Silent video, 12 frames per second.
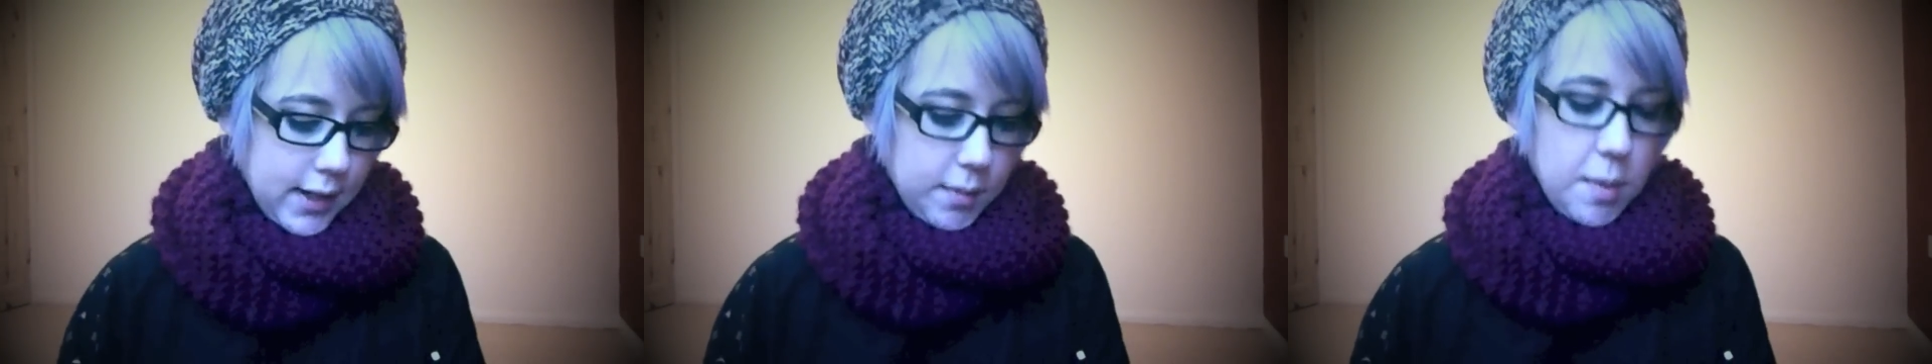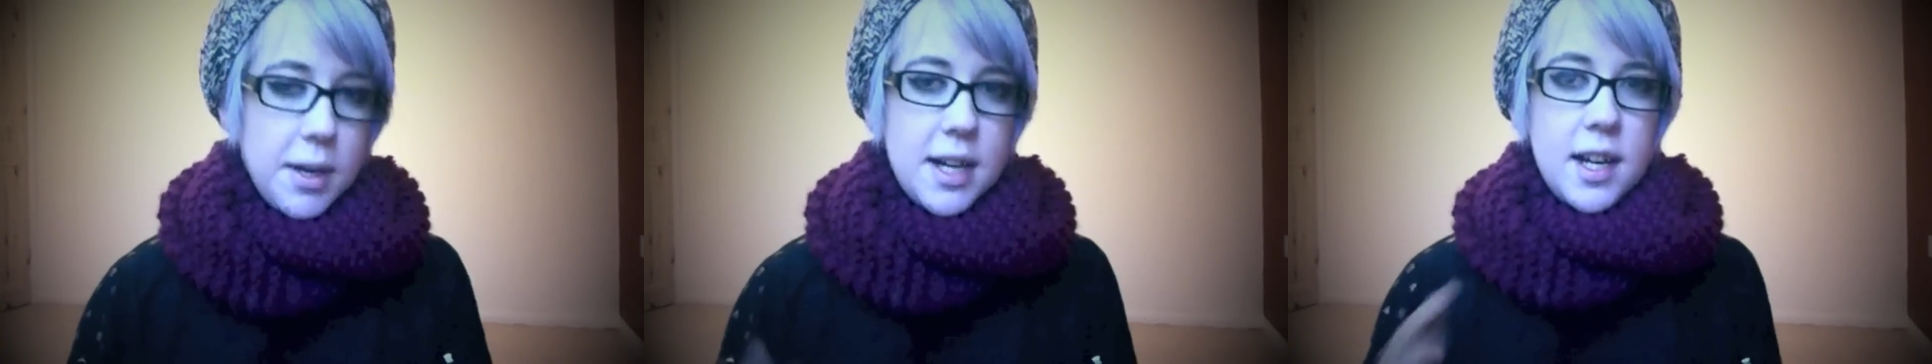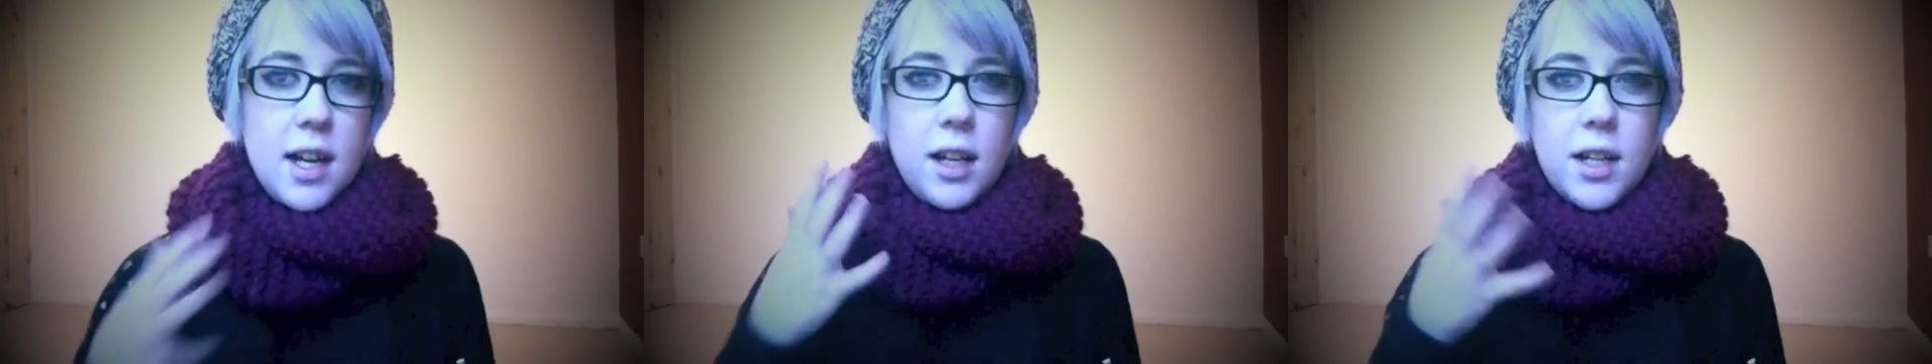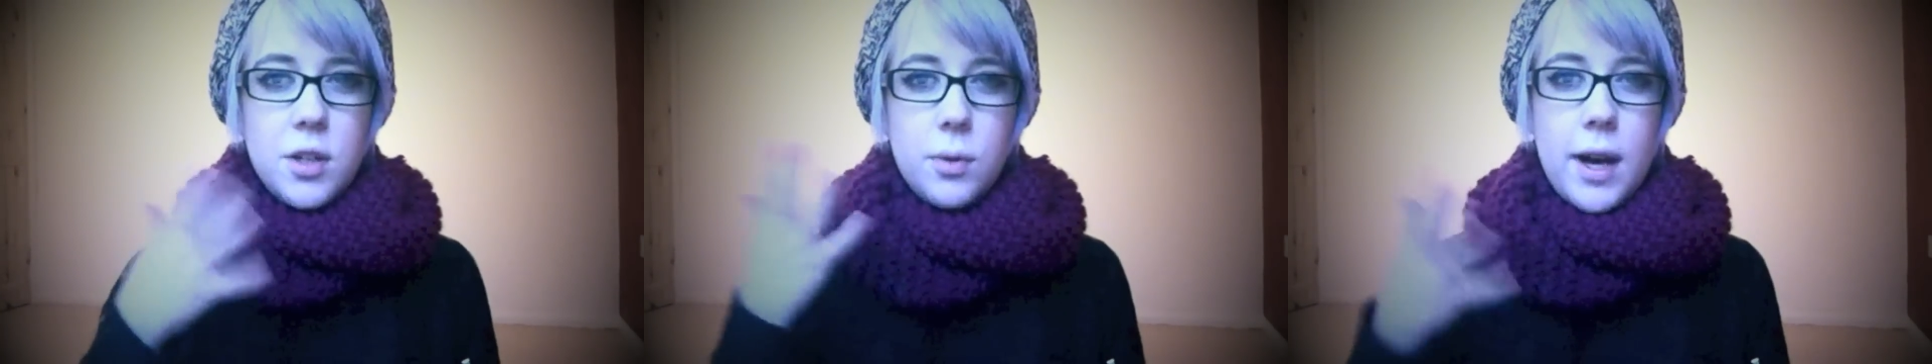So me personally,
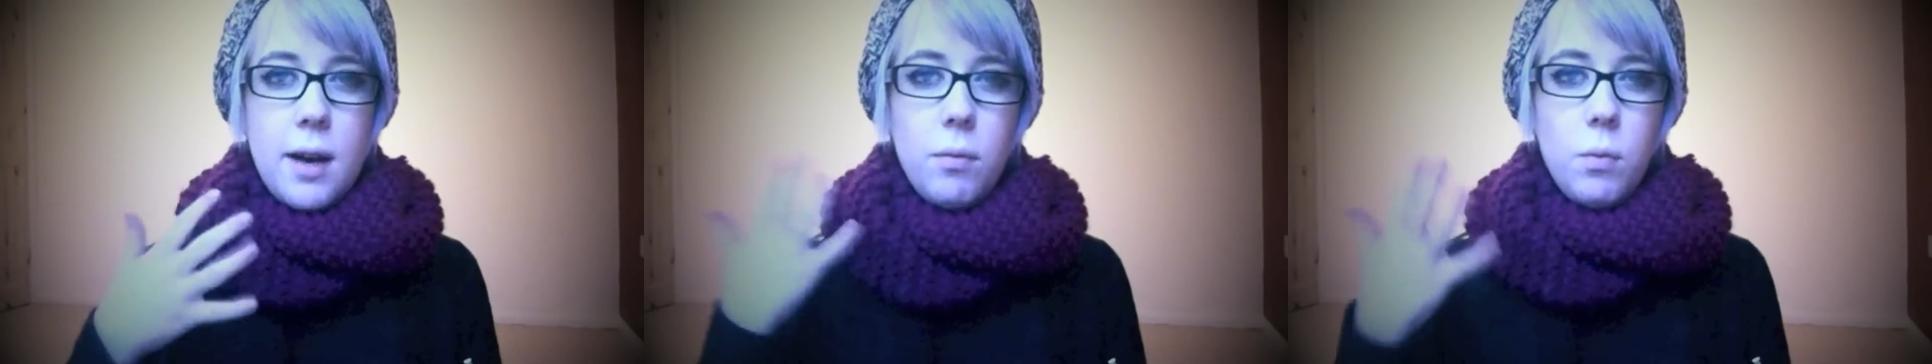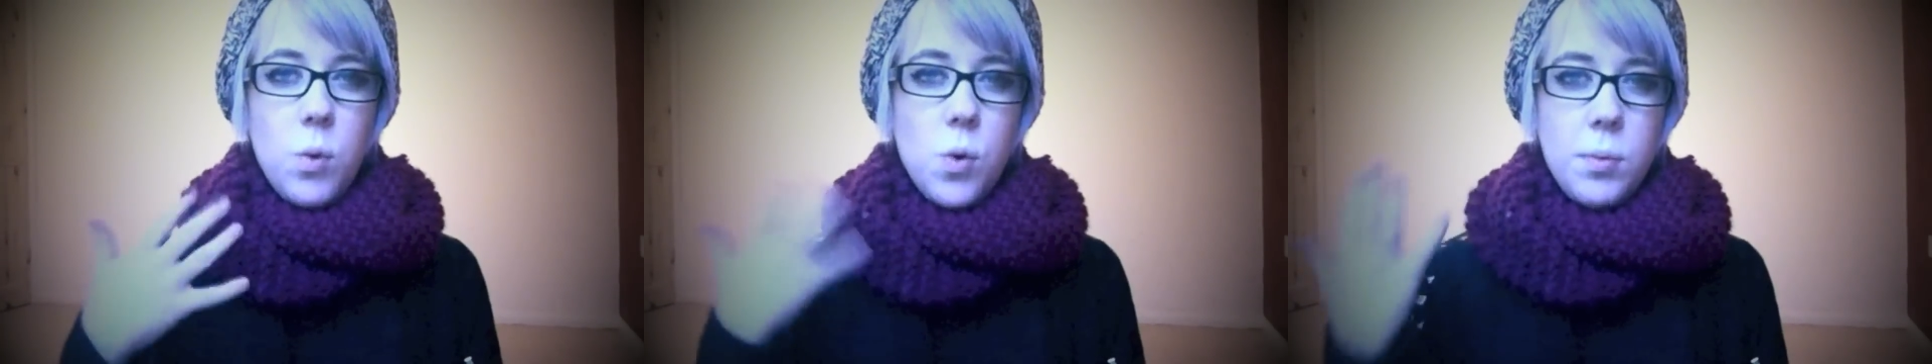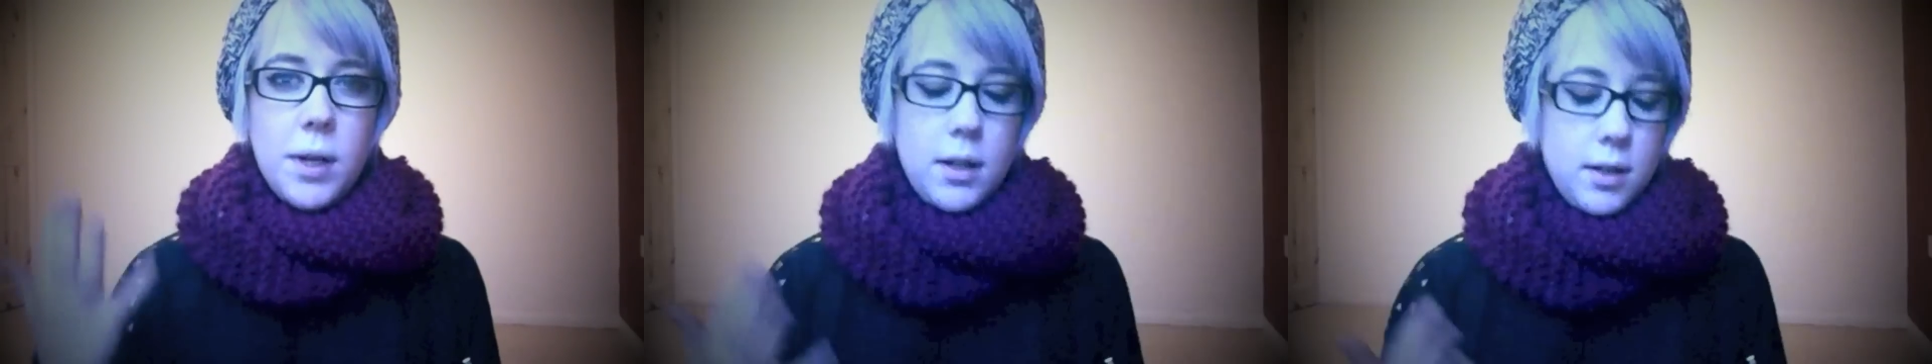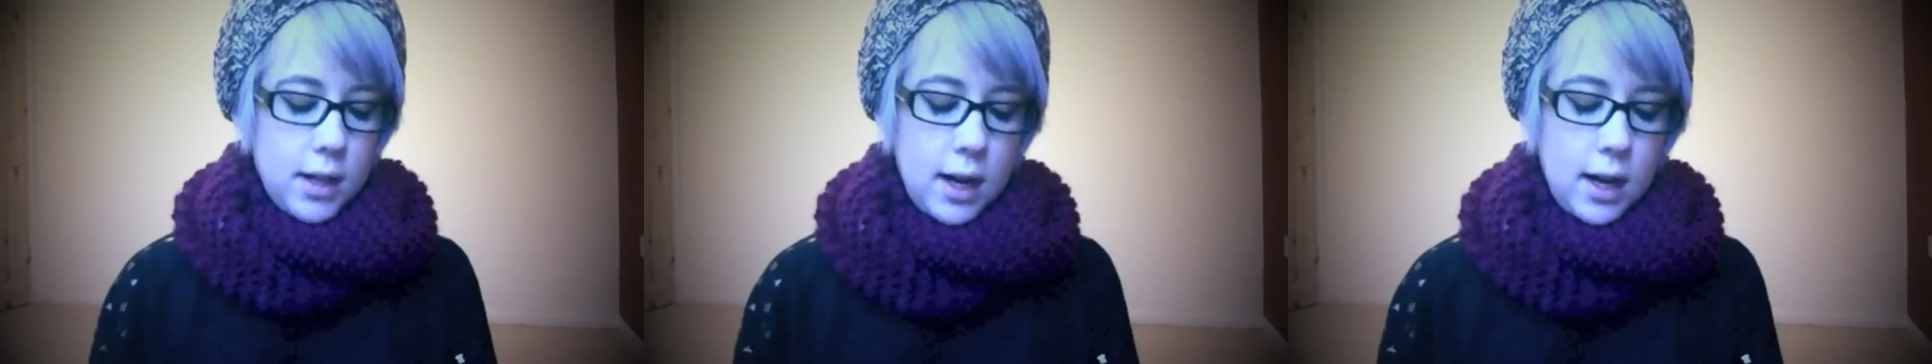I like to wear warmer